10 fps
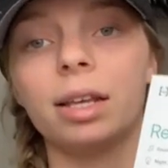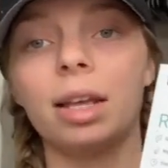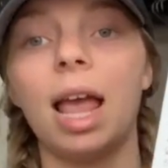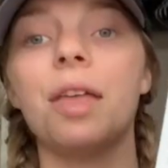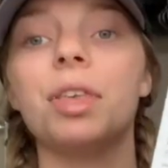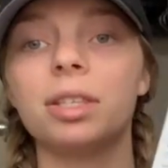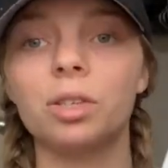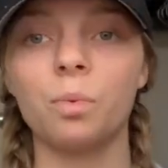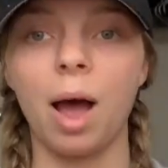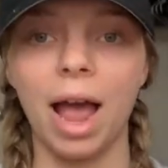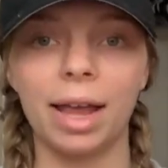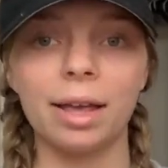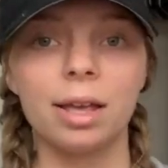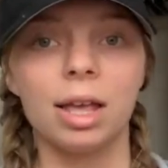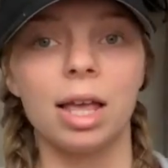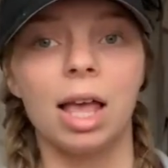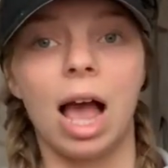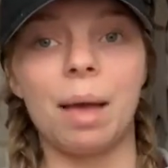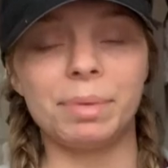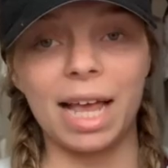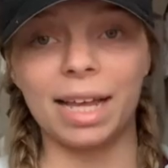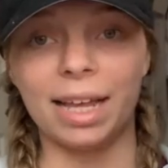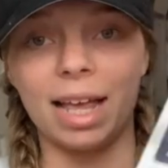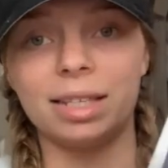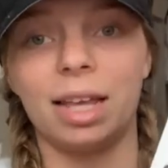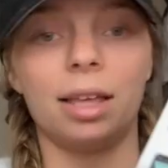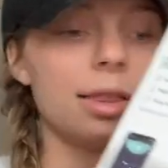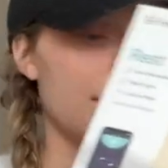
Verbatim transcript: and this is why I'm second guessing